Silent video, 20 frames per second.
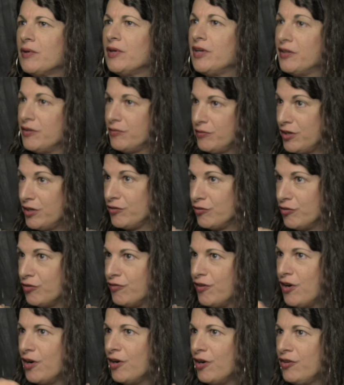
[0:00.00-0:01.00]
in
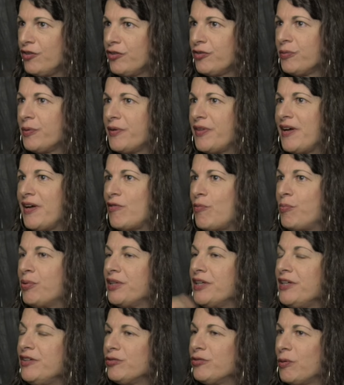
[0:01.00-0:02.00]
reverse, where they have a
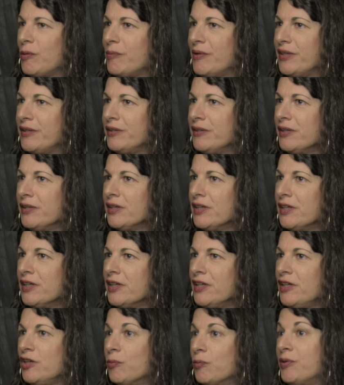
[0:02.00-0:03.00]
policewoman,
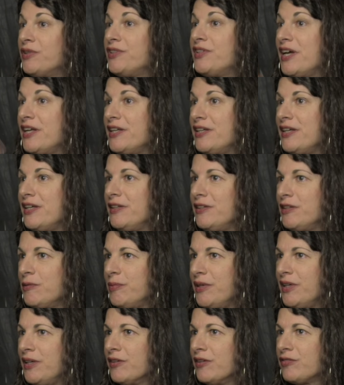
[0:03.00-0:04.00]
you know, pretending to
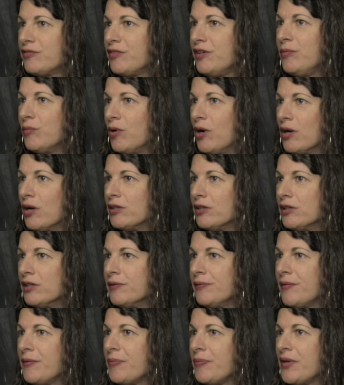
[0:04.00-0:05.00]
be a streetwalker,
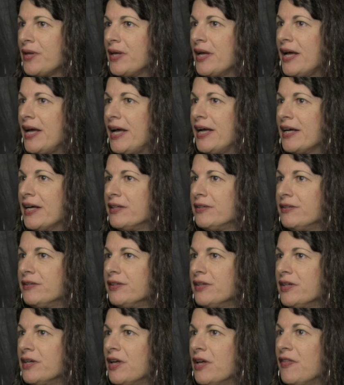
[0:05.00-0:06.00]
and
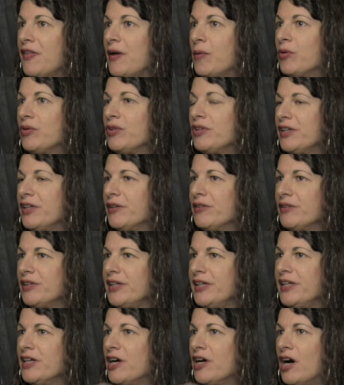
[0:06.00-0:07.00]
they will
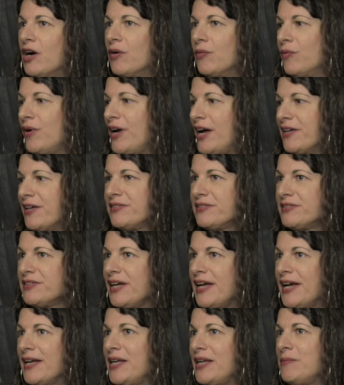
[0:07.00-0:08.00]
literally arrest
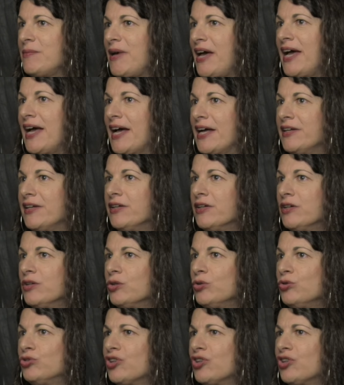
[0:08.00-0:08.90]
any man who